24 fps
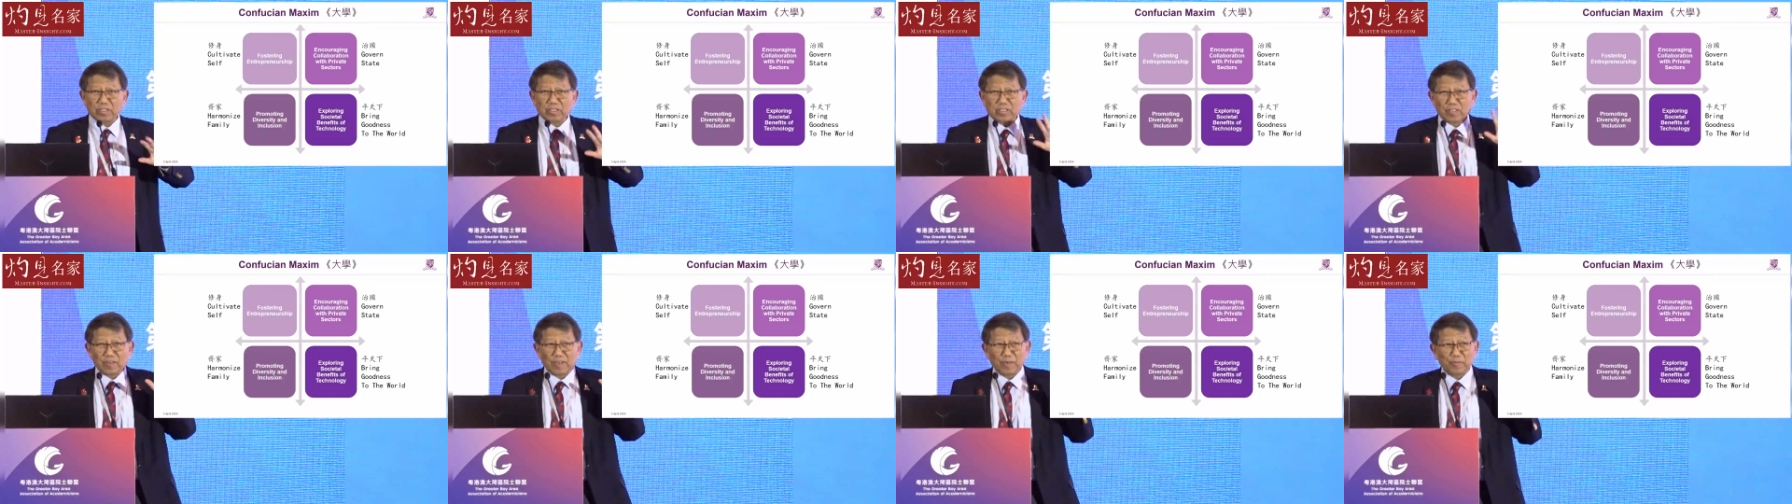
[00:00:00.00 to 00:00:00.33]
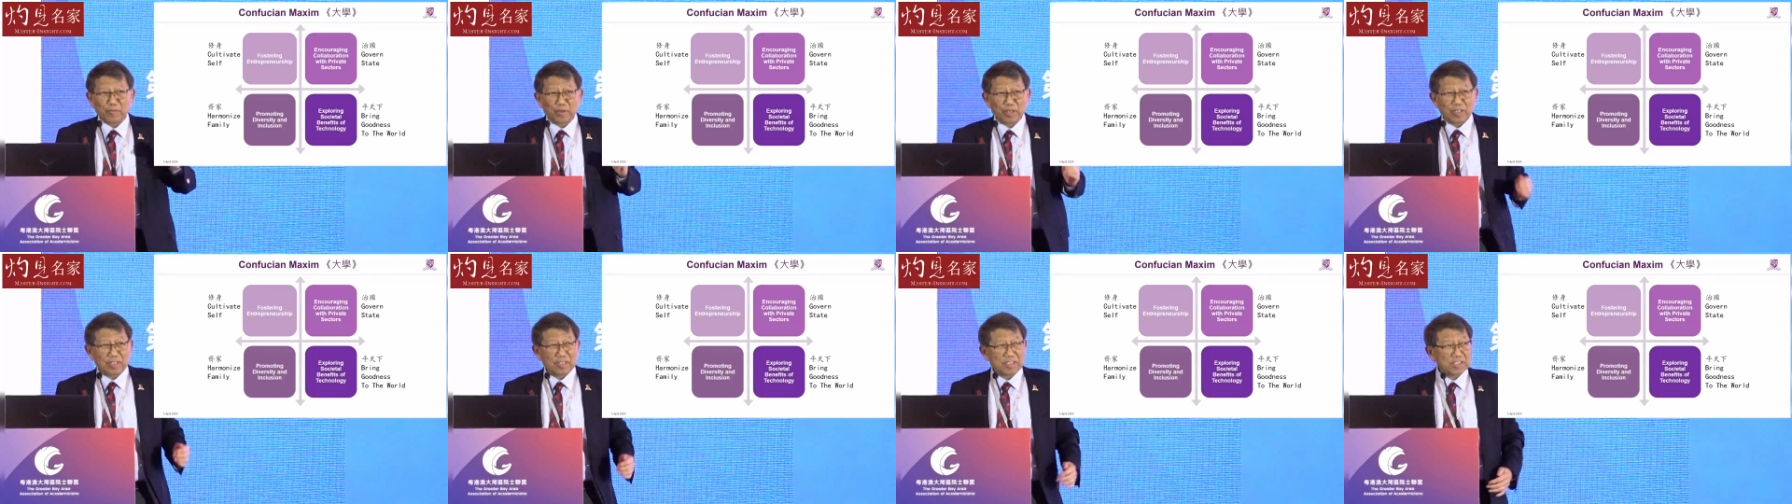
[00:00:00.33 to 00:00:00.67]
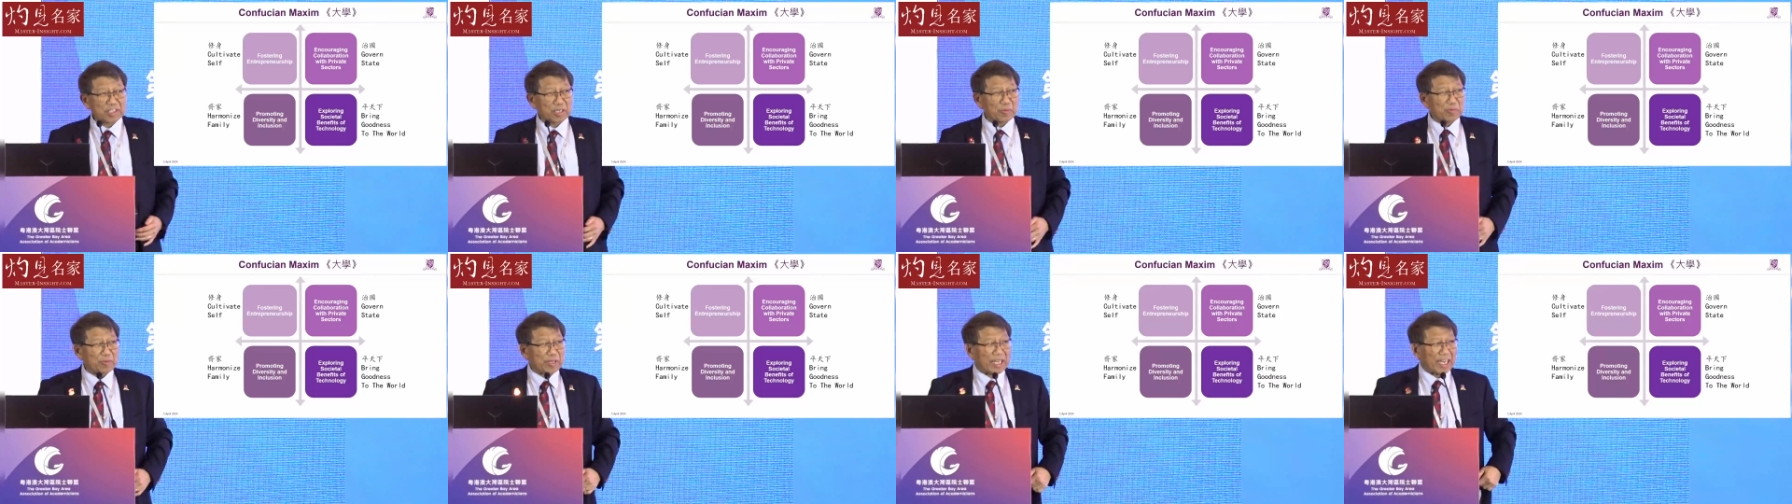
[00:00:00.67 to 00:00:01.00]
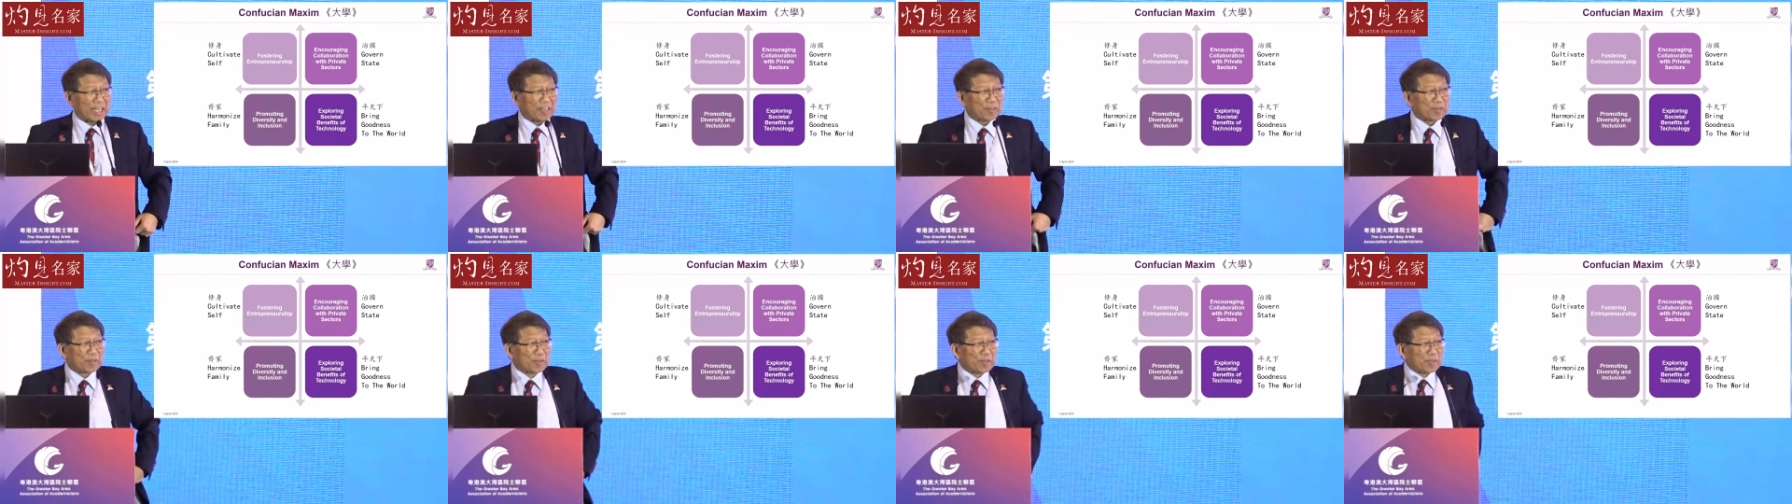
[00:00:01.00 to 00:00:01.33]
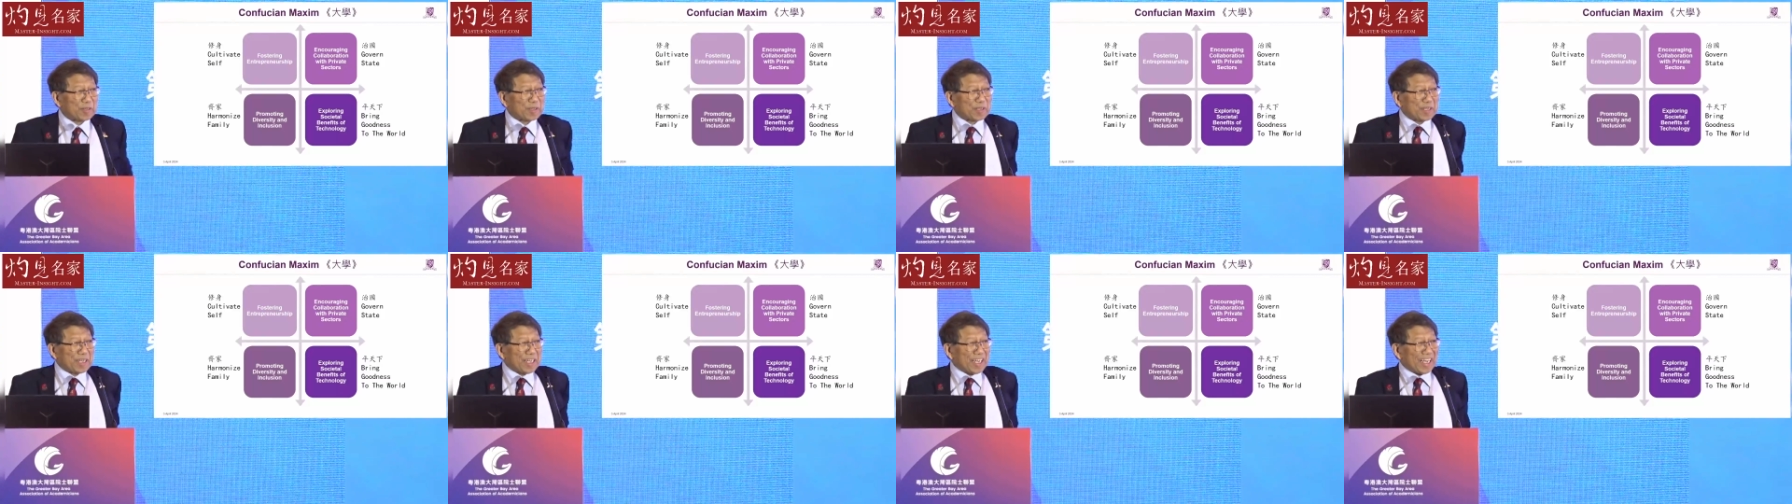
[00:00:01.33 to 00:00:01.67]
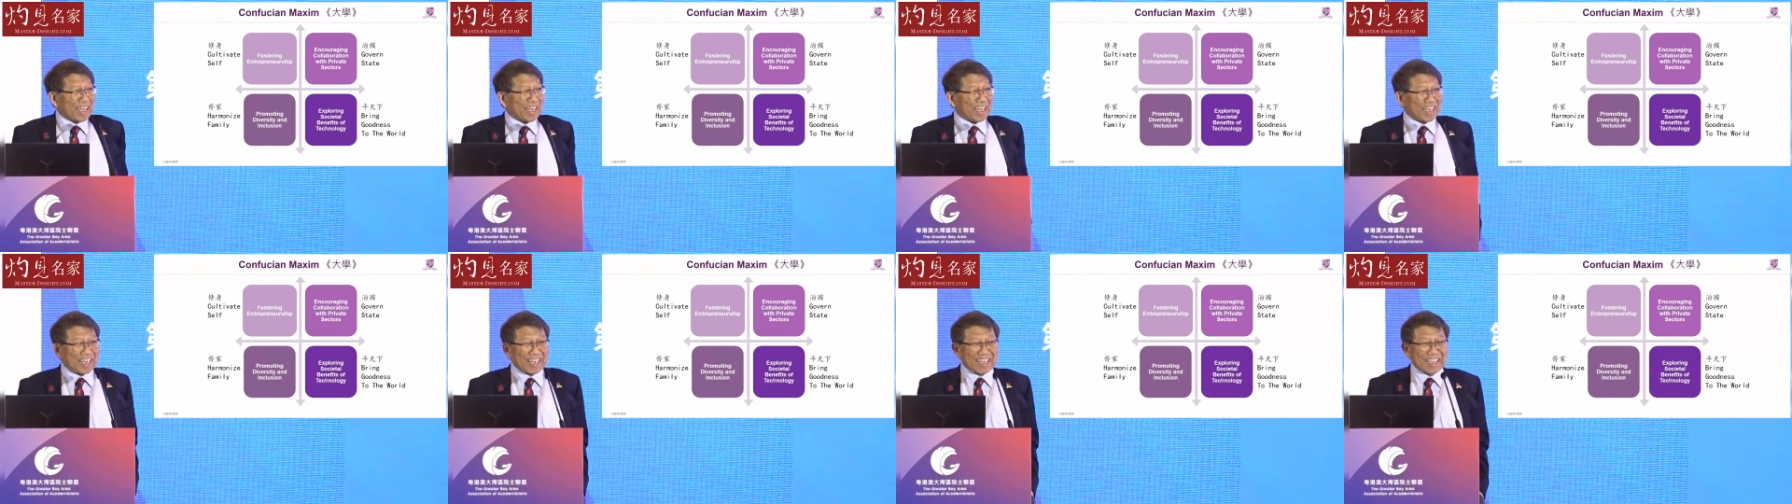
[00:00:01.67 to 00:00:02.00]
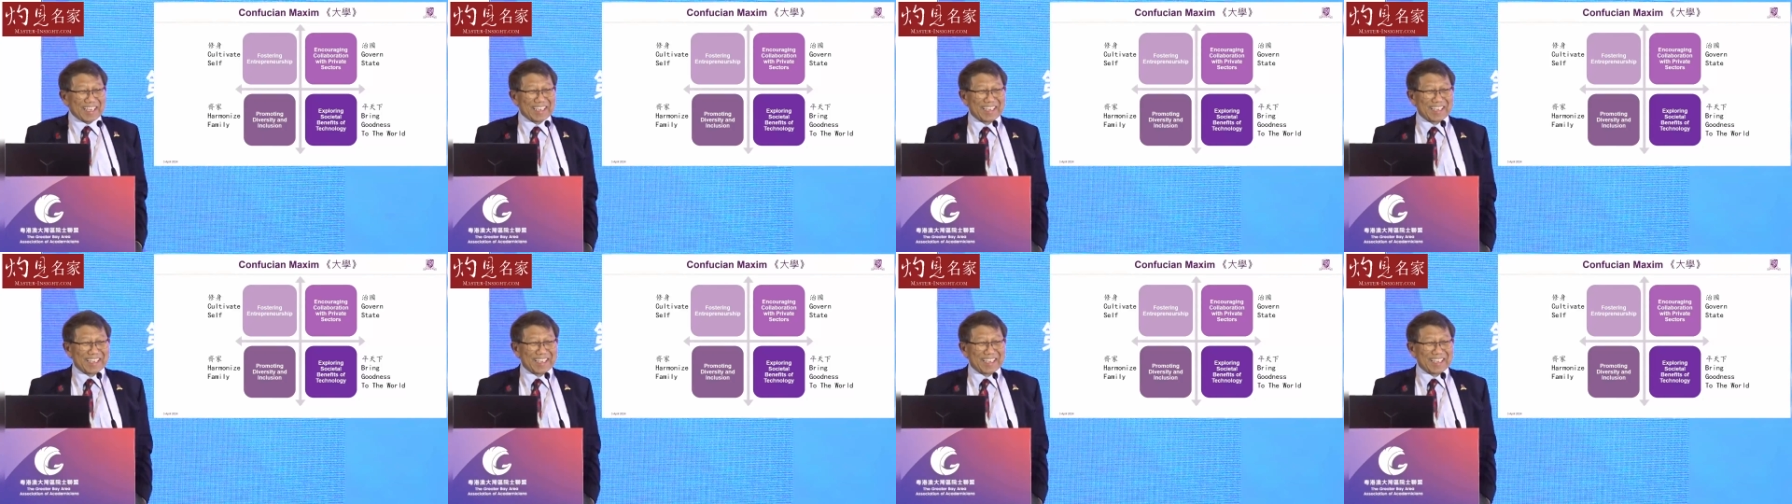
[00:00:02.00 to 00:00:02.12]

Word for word: so I'm going to skip that. Uh,